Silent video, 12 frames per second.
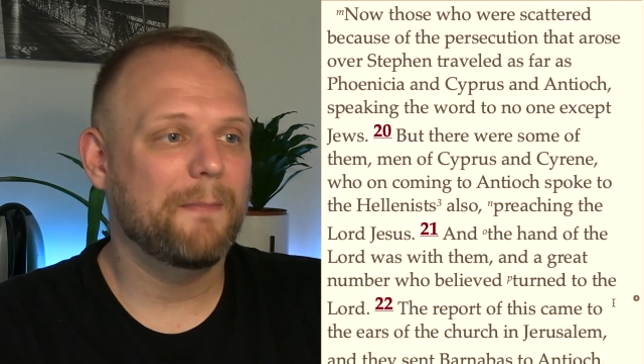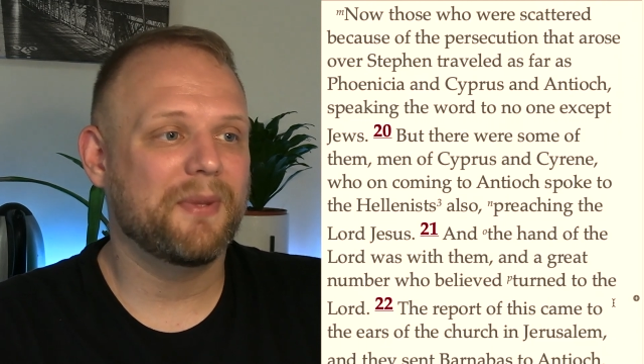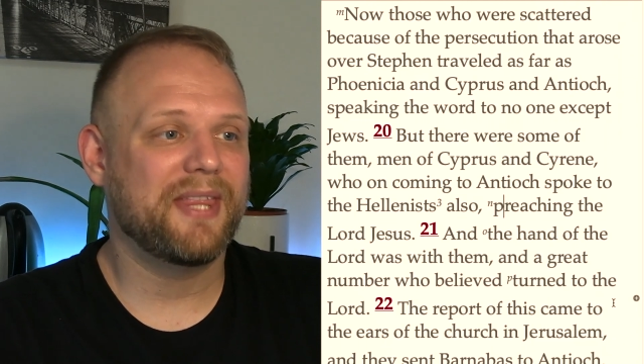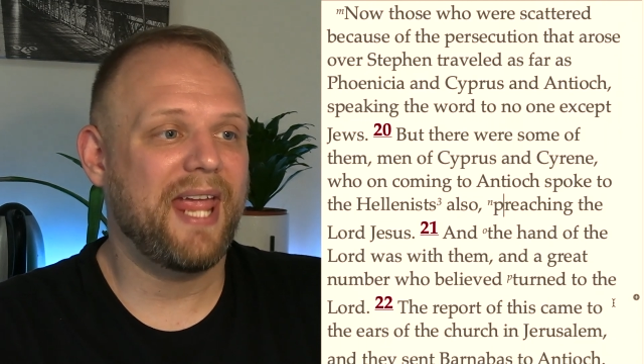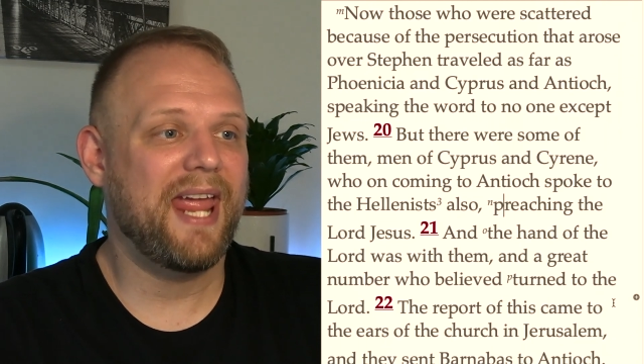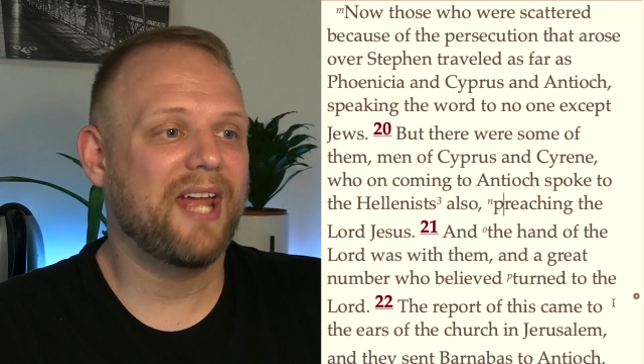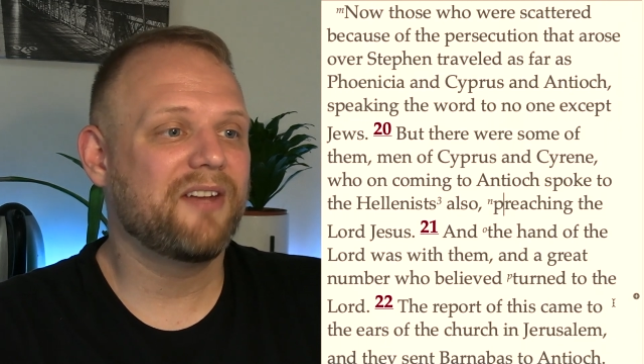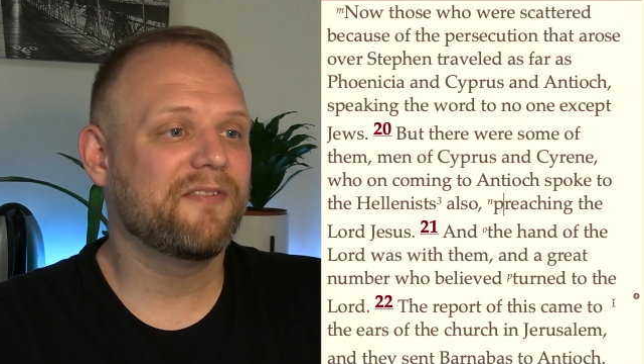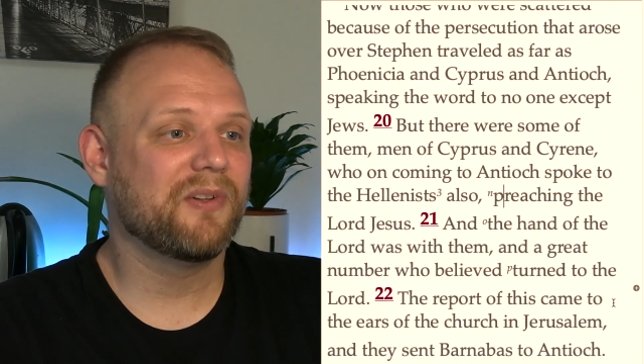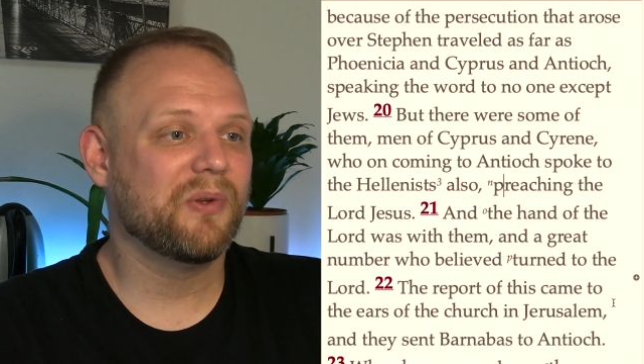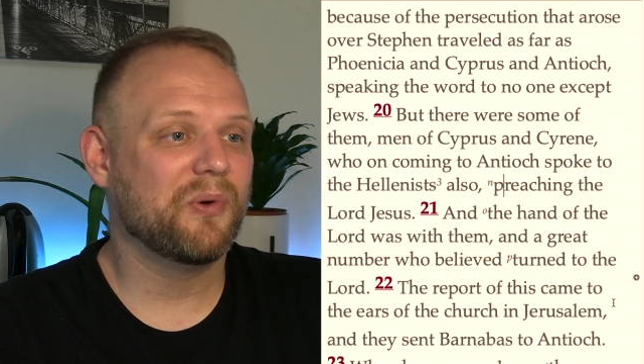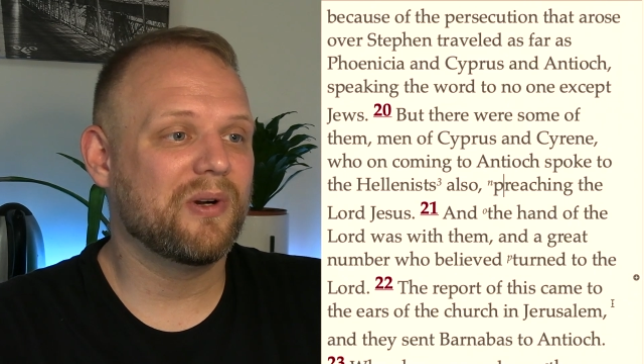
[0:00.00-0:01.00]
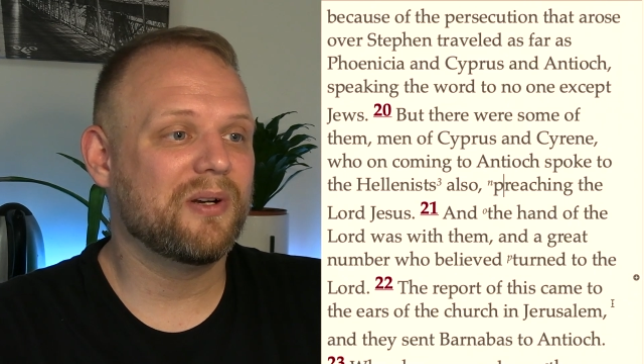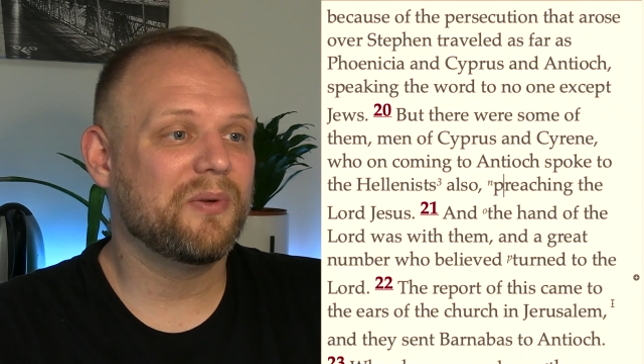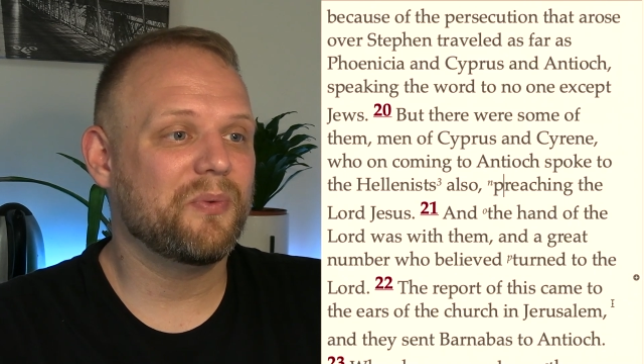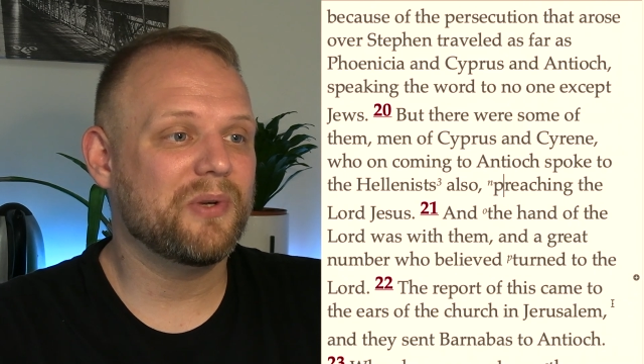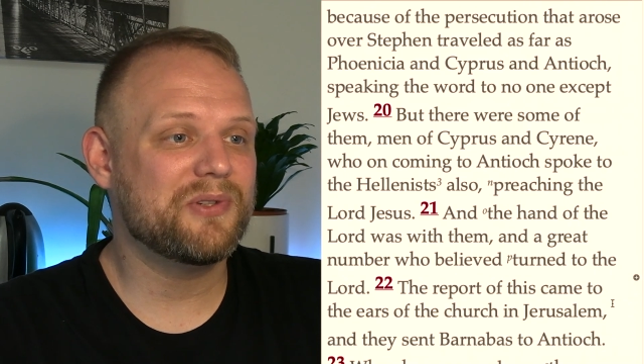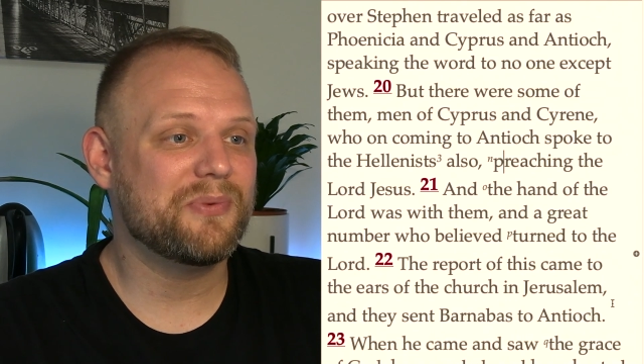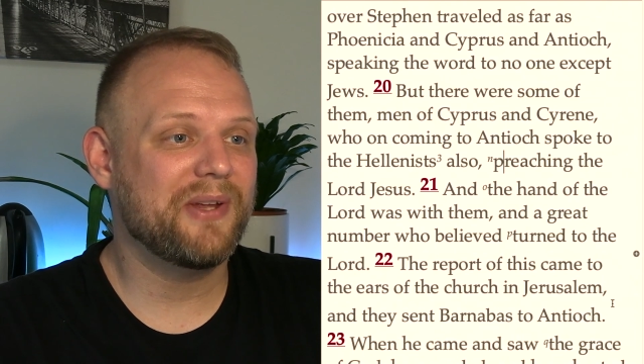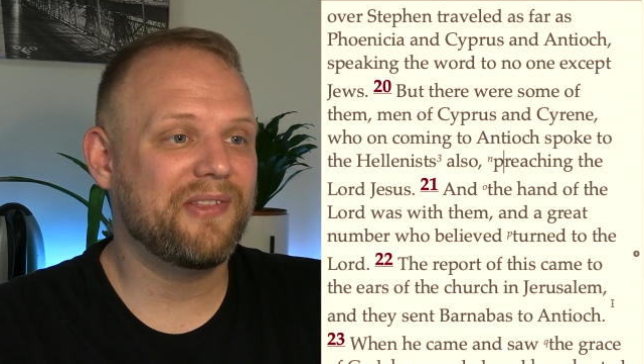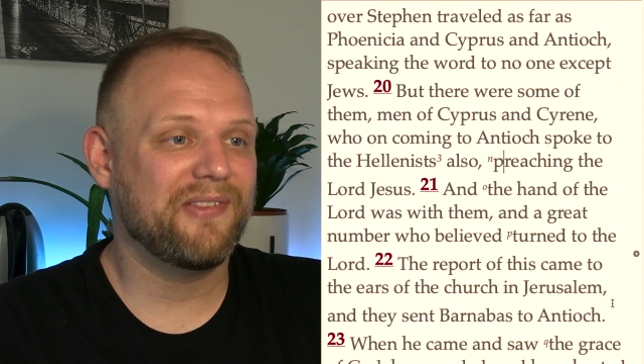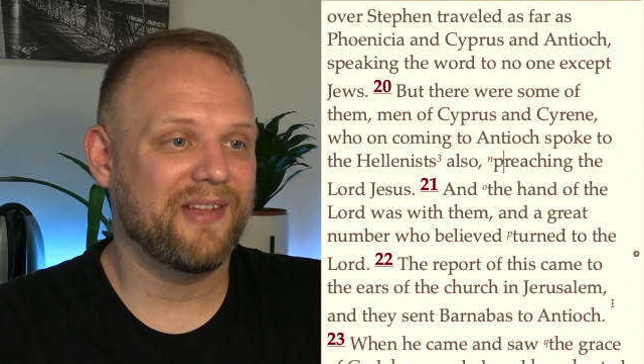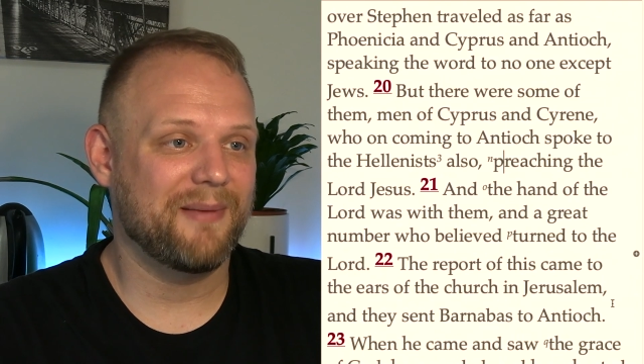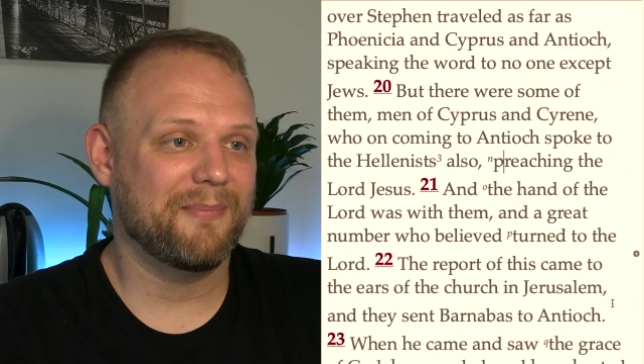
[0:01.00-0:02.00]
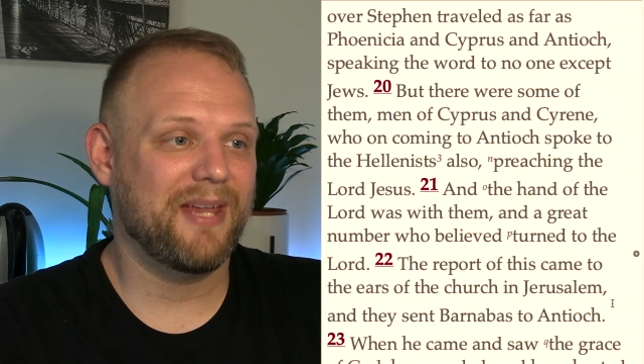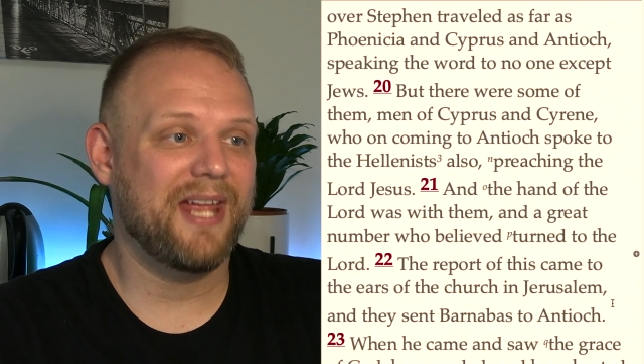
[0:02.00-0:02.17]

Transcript: but the hand of the Lord was with them,